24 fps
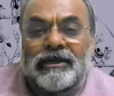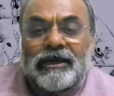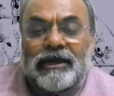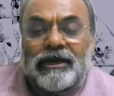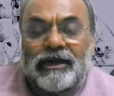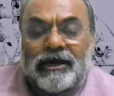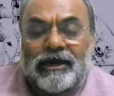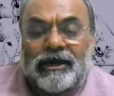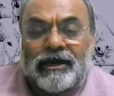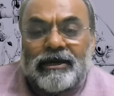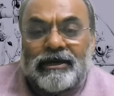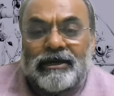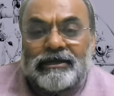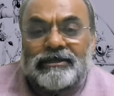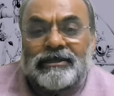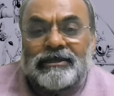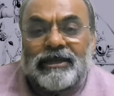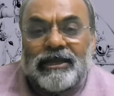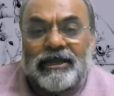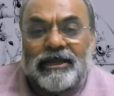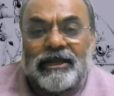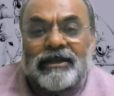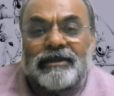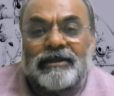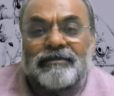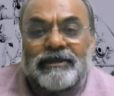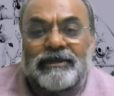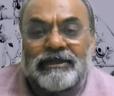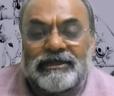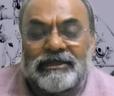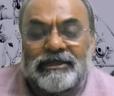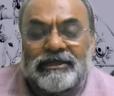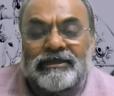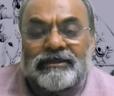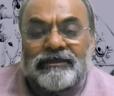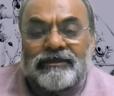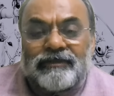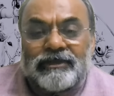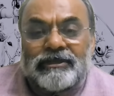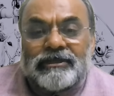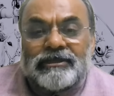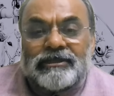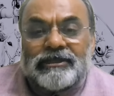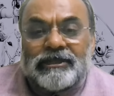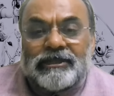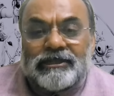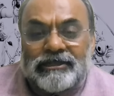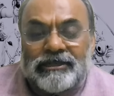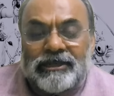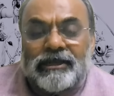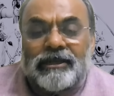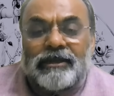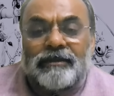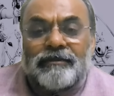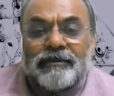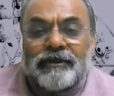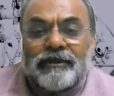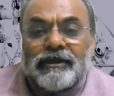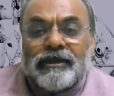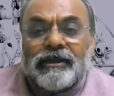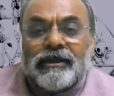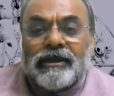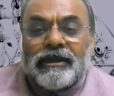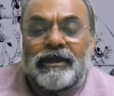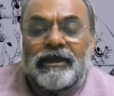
a resilient business which is sustainable